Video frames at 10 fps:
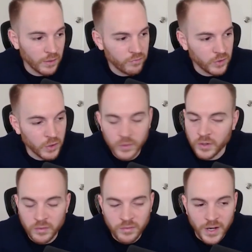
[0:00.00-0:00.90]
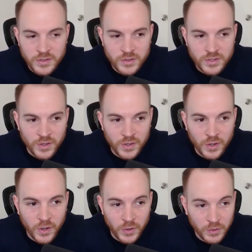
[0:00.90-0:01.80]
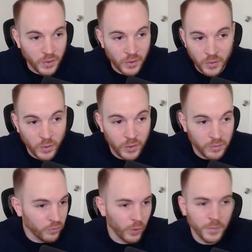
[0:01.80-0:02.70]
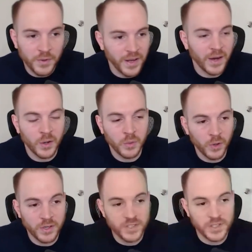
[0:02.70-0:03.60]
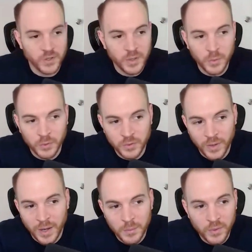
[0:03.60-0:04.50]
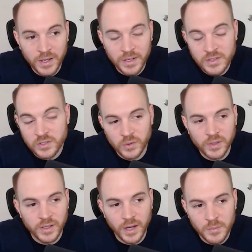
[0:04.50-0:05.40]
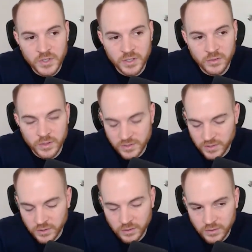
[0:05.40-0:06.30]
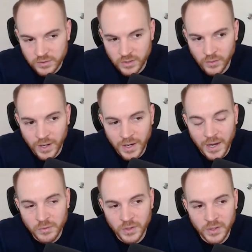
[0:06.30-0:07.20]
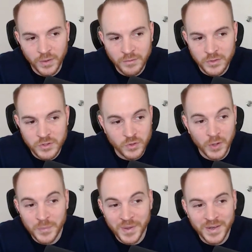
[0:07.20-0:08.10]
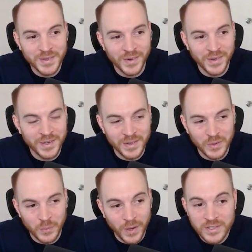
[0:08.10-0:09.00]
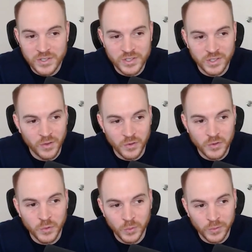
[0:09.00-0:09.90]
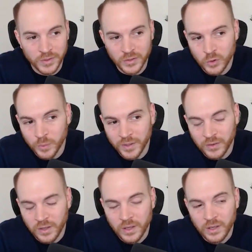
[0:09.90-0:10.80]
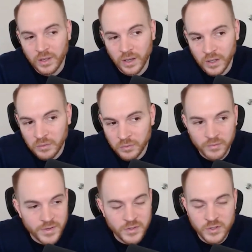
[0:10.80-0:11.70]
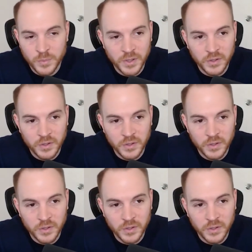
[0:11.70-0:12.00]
if you and your advisors are are are all informed on how it works and you're able to operate it, it's certainly an option to consider. So I, I really don't have a strong opinion on it either way. It's just another tool in the tool belt uh, for investors to